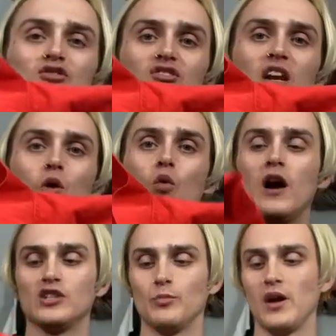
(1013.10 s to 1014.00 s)
just like a
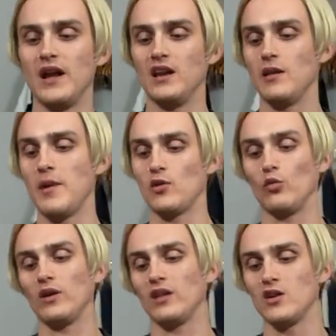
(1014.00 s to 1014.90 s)
watch brand and they make
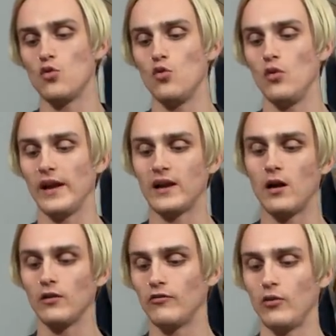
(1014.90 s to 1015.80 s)
really cool, like
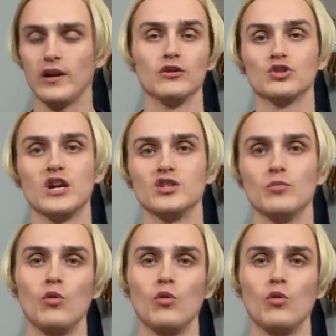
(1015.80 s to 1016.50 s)
colorful, interchangeable